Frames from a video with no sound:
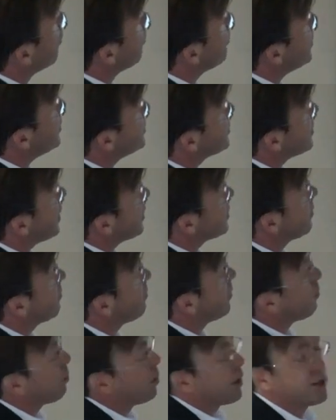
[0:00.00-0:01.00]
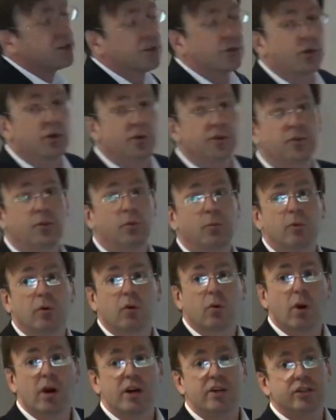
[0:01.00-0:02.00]
each set of Laplace transform
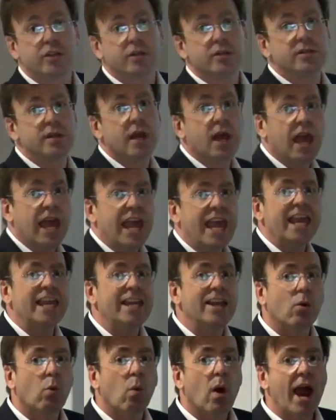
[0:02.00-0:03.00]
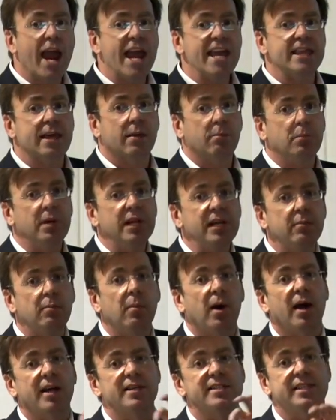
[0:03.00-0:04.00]
equations in a way that
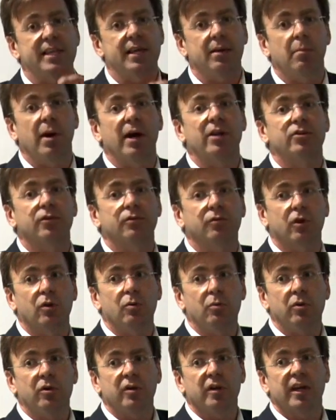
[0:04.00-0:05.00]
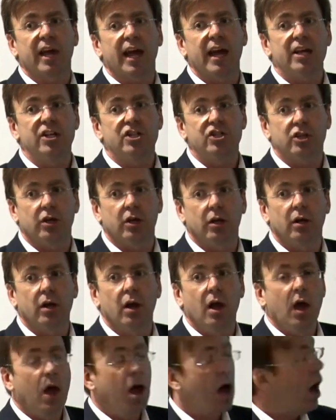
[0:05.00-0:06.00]
minimized the amount of communication
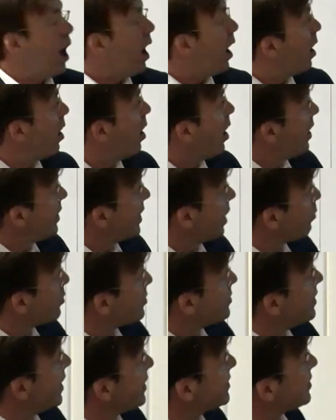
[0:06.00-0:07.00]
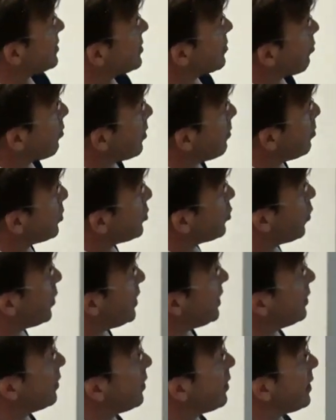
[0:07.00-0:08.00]
uh, that was necessary
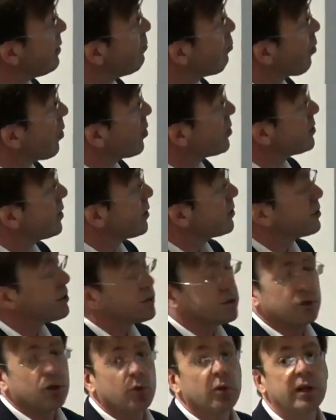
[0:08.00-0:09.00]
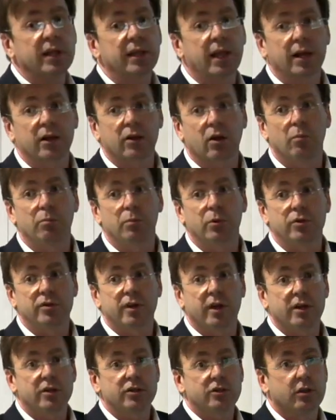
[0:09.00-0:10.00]
between the processes doing that
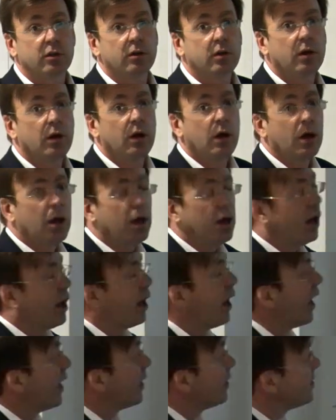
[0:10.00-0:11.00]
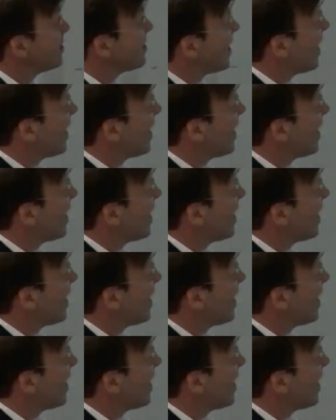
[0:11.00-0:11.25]
computation. And uh,